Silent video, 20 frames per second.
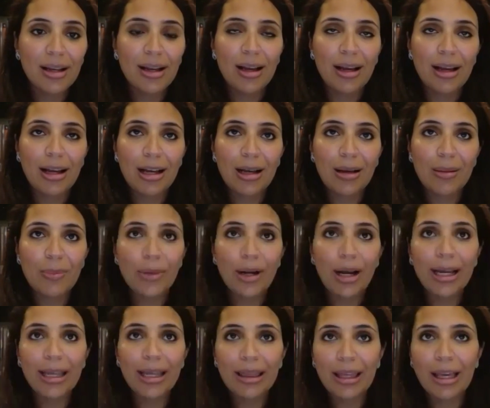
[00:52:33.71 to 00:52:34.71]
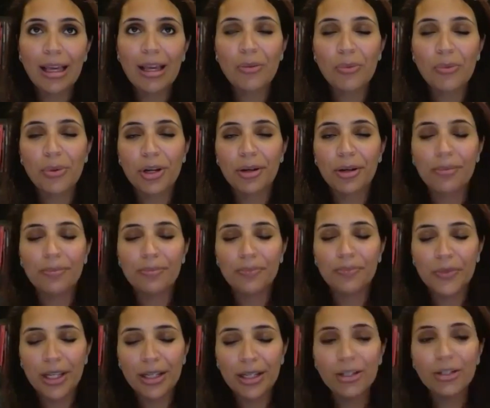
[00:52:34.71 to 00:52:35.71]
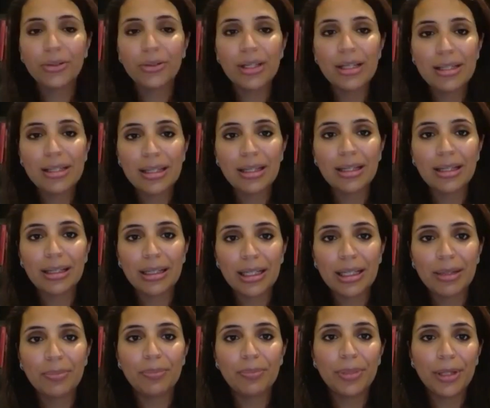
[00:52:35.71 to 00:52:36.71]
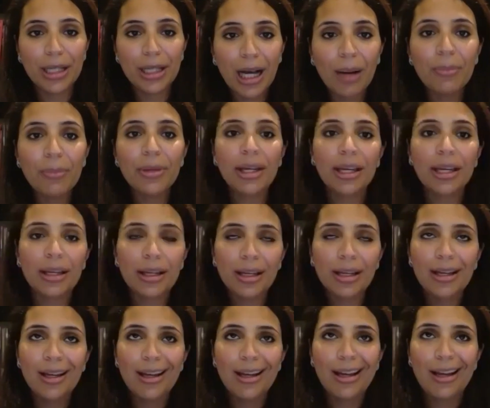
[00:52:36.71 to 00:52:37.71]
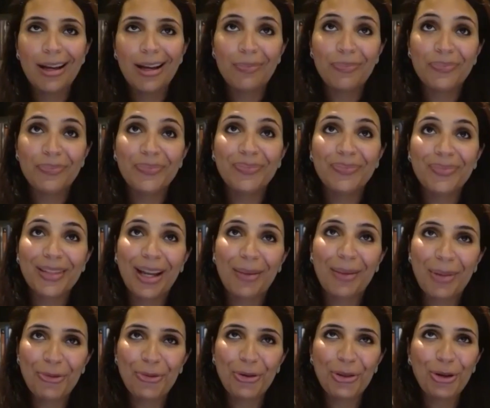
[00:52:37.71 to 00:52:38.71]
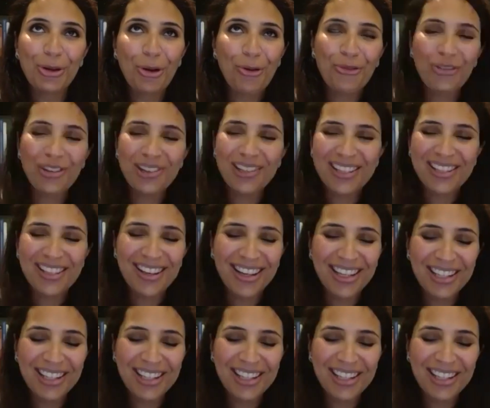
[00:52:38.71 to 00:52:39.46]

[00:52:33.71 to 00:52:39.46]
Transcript: I think we're increasingly becoming, I mean, with COVID aside,